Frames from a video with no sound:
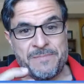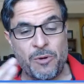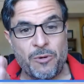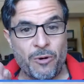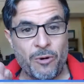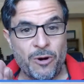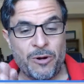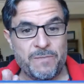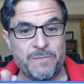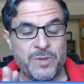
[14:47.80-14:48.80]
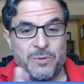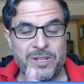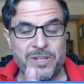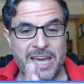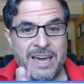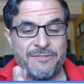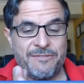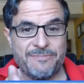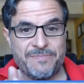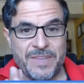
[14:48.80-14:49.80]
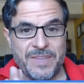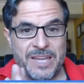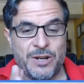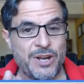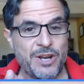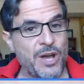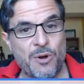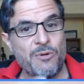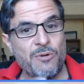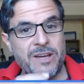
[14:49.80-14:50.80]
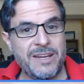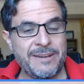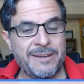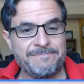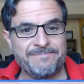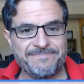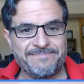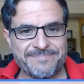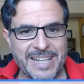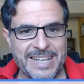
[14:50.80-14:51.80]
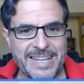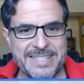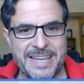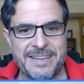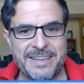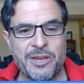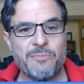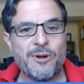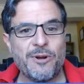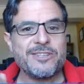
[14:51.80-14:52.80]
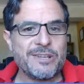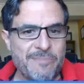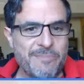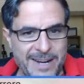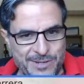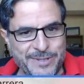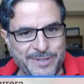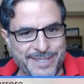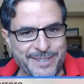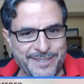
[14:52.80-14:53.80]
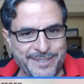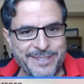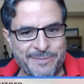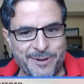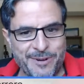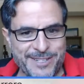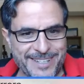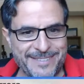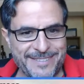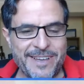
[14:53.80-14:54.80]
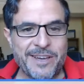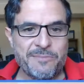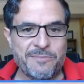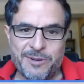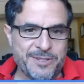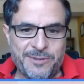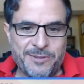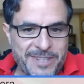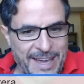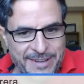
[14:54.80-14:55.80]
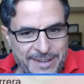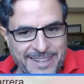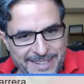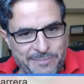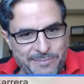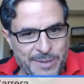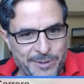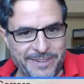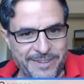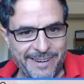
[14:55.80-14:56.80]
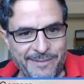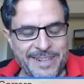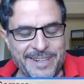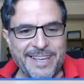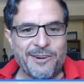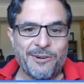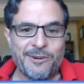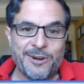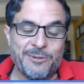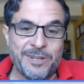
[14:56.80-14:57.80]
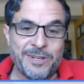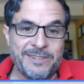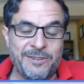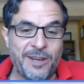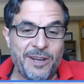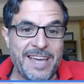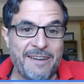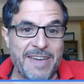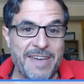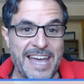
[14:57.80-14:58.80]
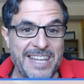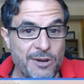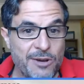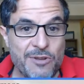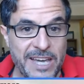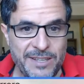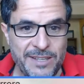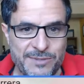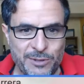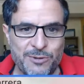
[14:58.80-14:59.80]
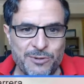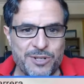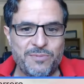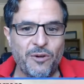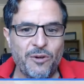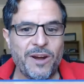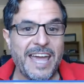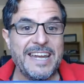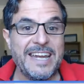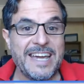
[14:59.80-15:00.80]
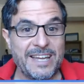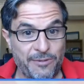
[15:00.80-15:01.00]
or you will have no, let's say, project management skills in the project, because you don't have analytic people there, or you will not have any creative solutions for any kind of